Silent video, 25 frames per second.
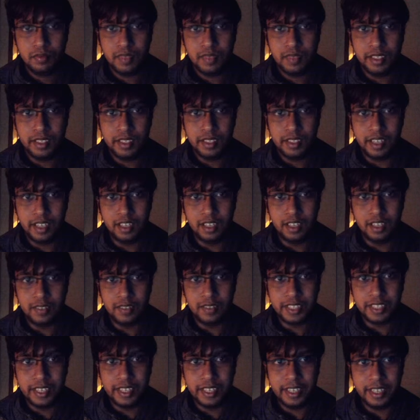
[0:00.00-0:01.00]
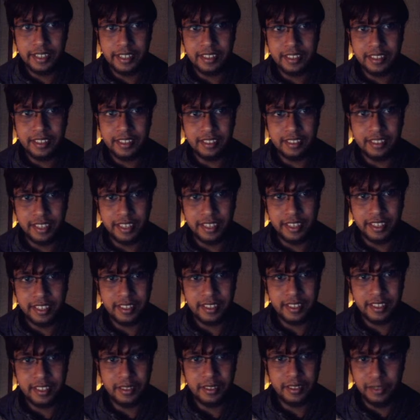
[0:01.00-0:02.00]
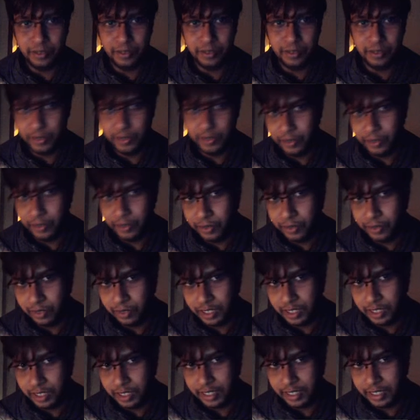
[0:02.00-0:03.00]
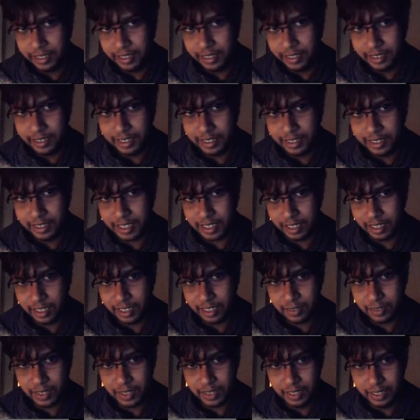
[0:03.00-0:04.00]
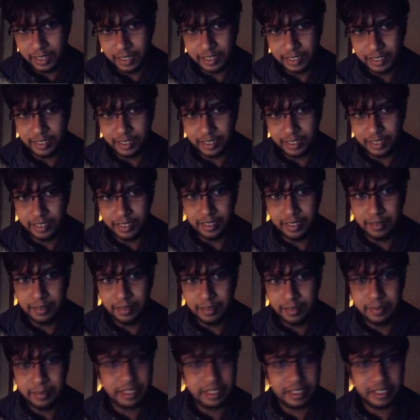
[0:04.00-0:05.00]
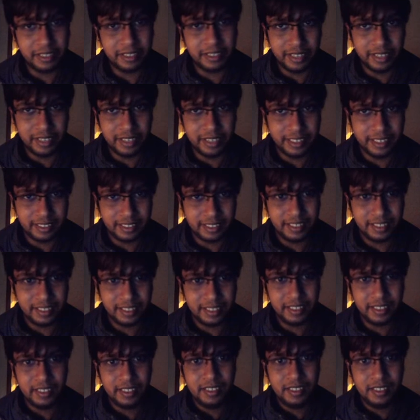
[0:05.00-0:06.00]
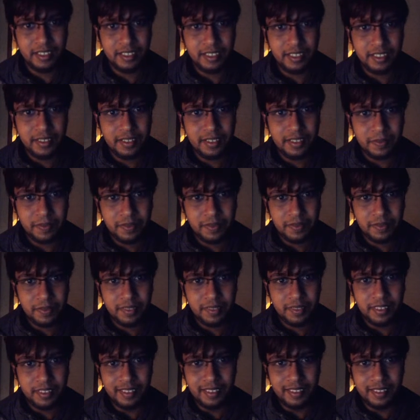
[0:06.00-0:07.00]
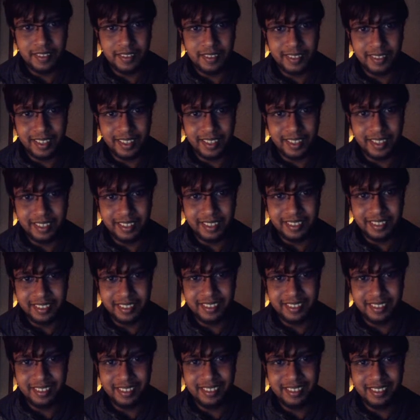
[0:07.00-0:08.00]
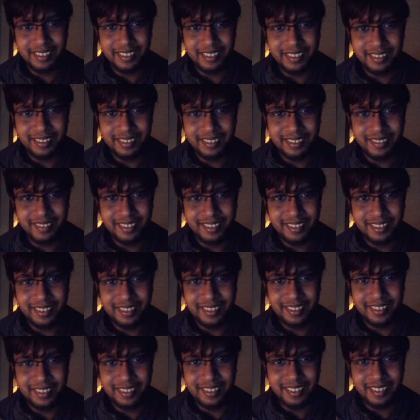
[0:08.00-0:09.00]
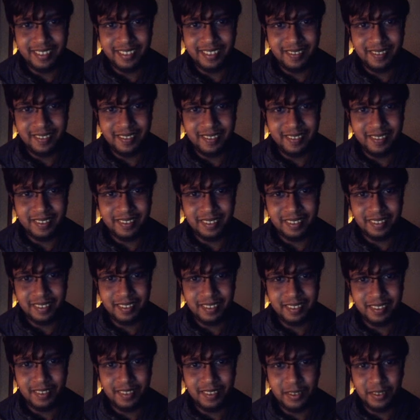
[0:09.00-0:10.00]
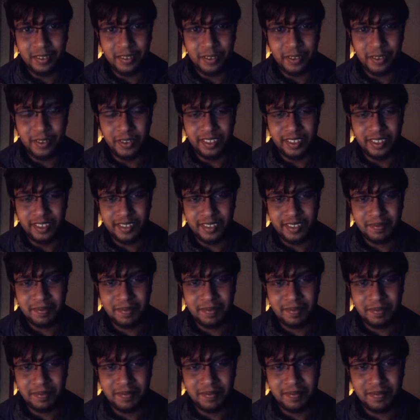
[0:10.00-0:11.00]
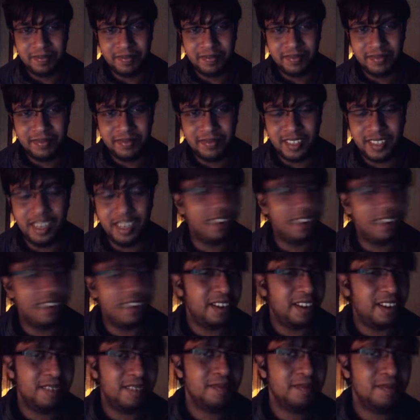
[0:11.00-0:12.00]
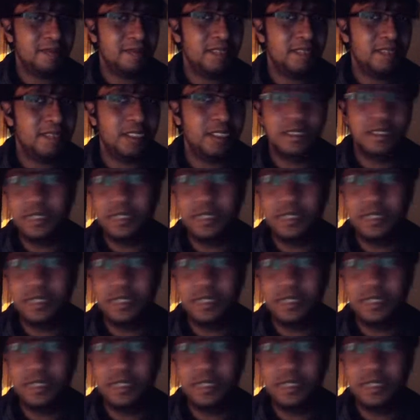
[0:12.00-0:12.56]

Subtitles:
color of the sky. It's red. You don't see this kind of colors in the sunrise. I added the new, what do you call it? I don't know the